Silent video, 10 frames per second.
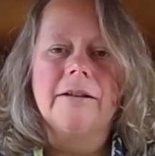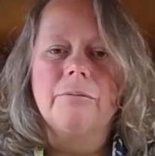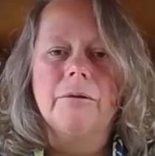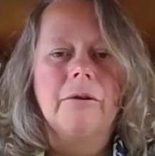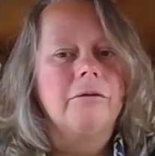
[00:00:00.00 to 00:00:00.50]
we'll
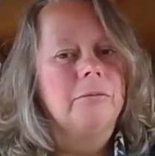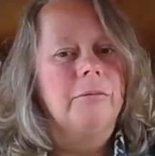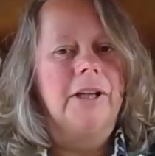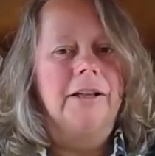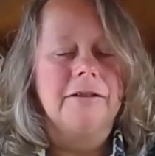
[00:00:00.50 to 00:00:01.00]
know
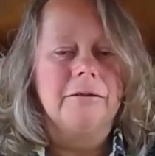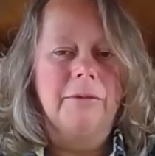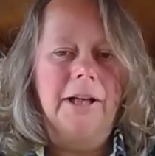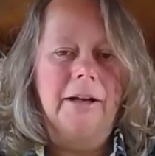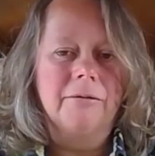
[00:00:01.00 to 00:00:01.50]
somebody in
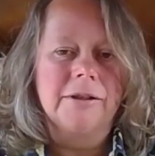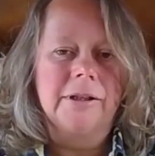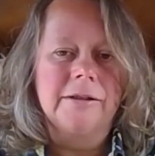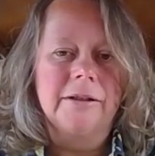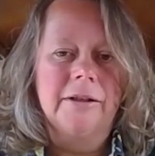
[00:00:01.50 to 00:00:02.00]
somebody else's.